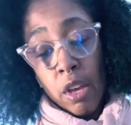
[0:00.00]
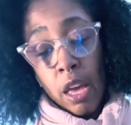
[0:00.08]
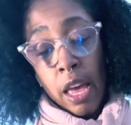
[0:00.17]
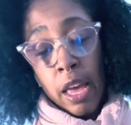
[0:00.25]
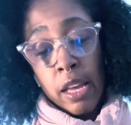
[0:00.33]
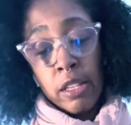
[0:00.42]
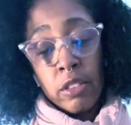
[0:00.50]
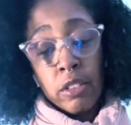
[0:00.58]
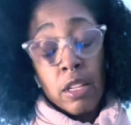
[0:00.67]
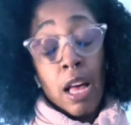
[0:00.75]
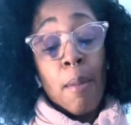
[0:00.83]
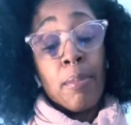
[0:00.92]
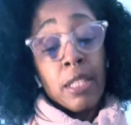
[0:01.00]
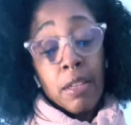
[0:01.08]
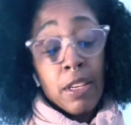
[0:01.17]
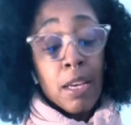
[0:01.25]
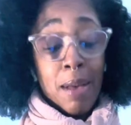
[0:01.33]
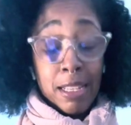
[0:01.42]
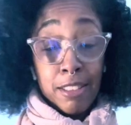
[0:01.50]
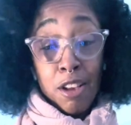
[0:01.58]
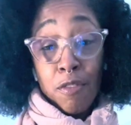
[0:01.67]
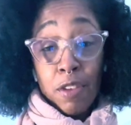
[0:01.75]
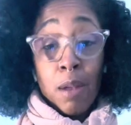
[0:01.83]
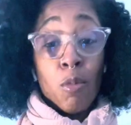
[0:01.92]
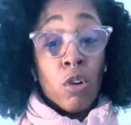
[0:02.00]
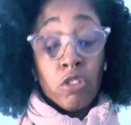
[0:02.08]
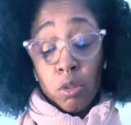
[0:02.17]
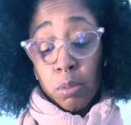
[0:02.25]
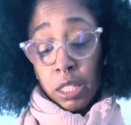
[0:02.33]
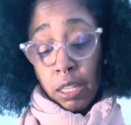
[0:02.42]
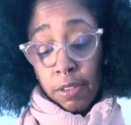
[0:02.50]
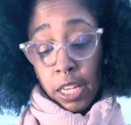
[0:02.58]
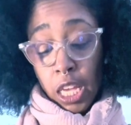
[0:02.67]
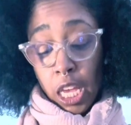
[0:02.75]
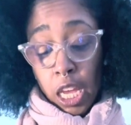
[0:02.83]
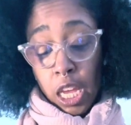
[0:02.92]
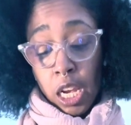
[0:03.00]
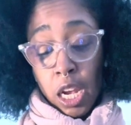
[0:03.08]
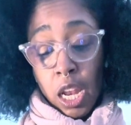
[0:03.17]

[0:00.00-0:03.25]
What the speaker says: and I'm also believing in